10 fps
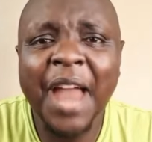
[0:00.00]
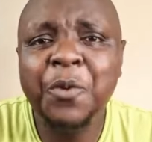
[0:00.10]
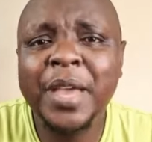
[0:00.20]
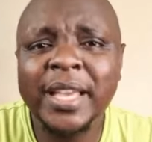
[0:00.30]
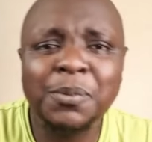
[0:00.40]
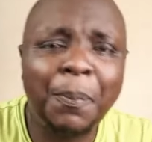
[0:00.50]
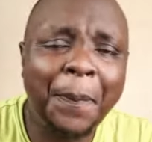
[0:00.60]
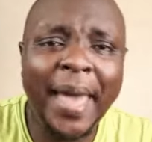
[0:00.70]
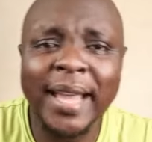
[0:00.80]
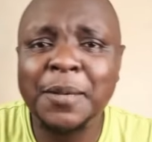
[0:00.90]
and we
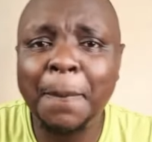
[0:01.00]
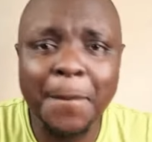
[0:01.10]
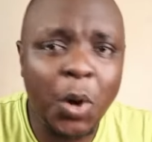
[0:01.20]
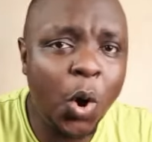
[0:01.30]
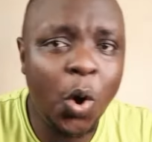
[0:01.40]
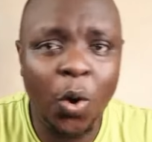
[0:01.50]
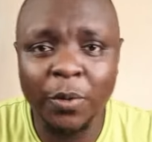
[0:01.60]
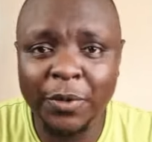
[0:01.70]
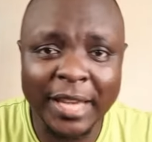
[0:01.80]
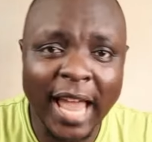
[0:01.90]
expect
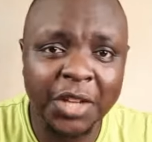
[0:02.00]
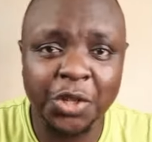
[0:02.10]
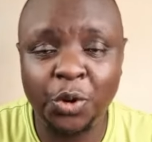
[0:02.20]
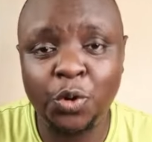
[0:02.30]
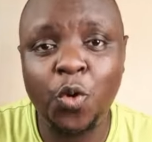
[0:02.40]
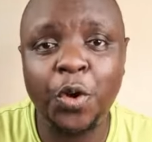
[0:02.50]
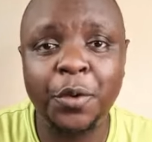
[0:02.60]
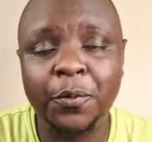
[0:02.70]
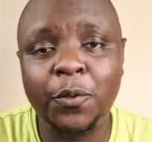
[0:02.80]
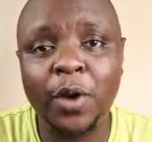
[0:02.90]
more reduction
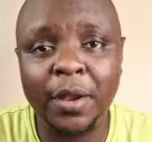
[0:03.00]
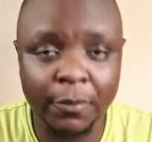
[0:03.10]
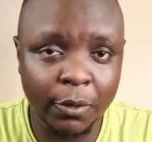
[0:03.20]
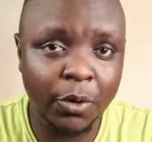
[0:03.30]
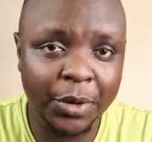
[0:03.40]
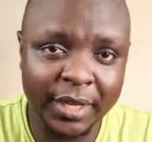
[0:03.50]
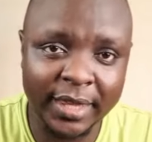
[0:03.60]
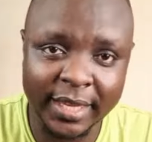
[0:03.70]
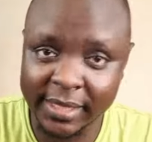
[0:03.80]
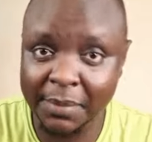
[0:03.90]
going forward following
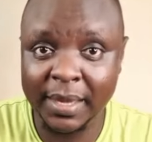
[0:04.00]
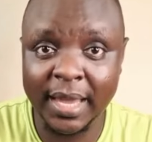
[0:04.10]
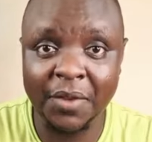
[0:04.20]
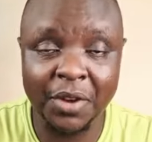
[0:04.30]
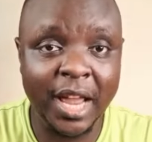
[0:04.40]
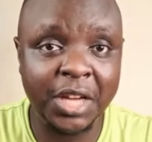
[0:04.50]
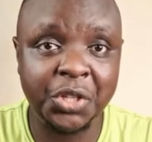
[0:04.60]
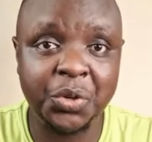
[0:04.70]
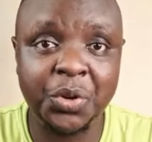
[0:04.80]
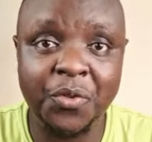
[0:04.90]
the CBK
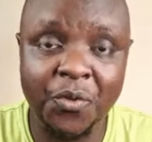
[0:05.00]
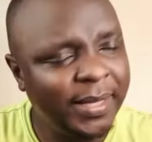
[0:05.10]
reduction.